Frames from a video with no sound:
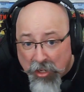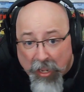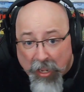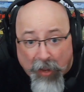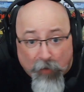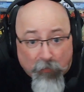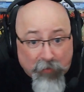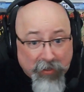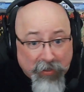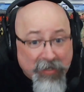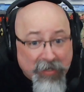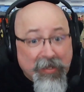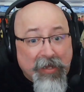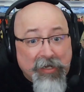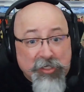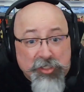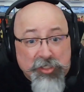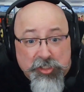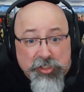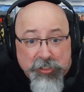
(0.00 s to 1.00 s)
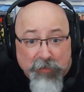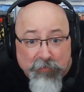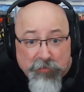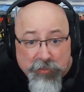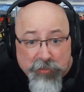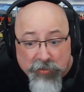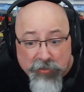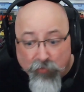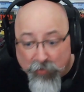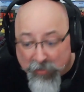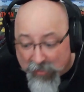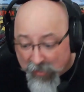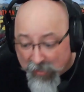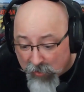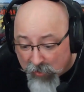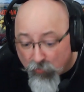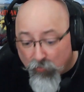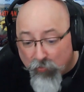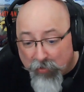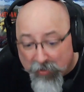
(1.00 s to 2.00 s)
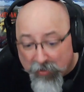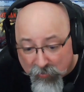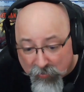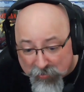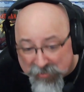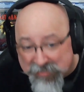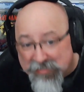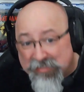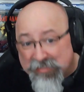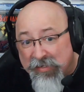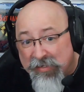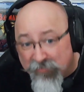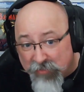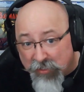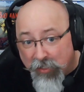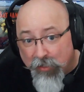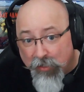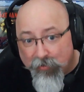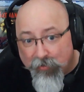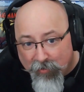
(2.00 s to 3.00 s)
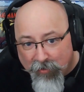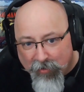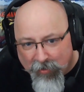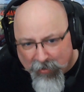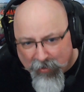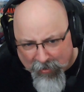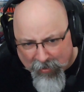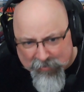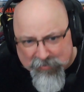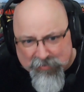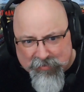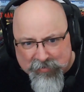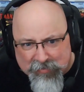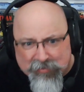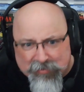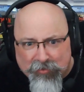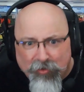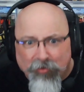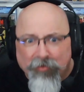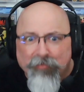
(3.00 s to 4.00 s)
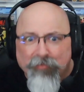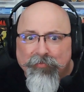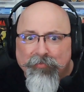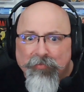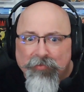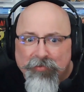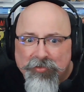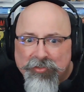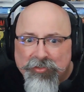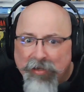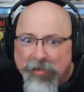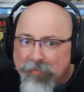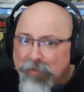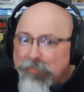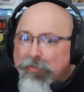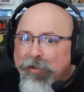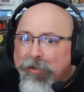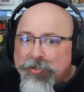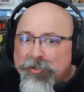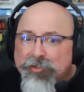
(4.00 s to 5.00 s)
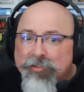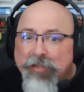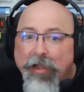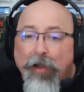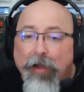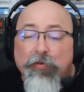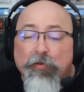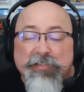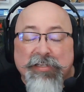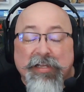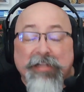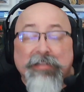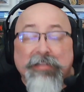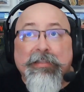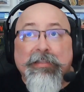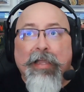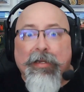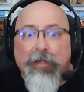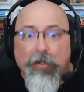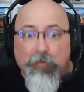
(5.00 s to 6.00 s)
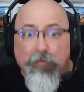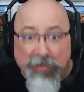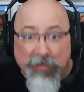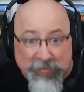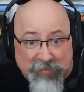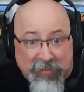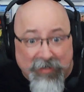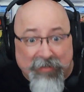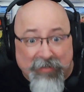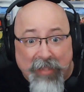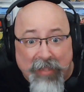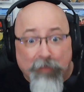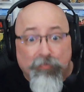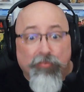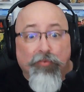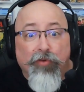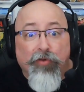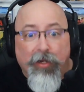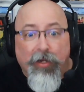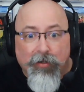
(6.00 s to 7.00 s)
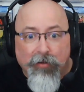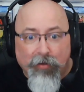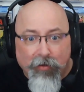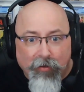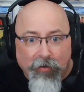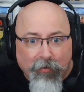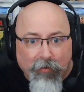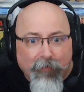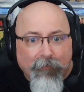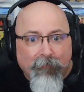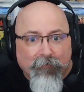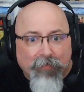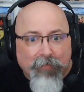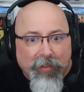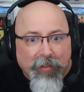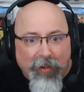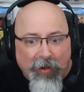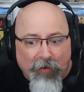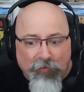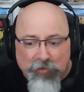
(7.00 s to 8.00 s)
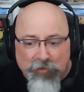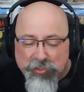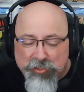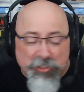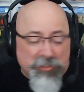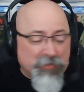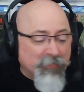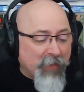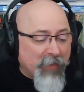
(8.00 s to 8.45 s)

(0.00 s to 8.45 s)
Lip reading: And when he got it shipped, when he received it and sent me pictures, I was elated, because then at that point, it was just a matter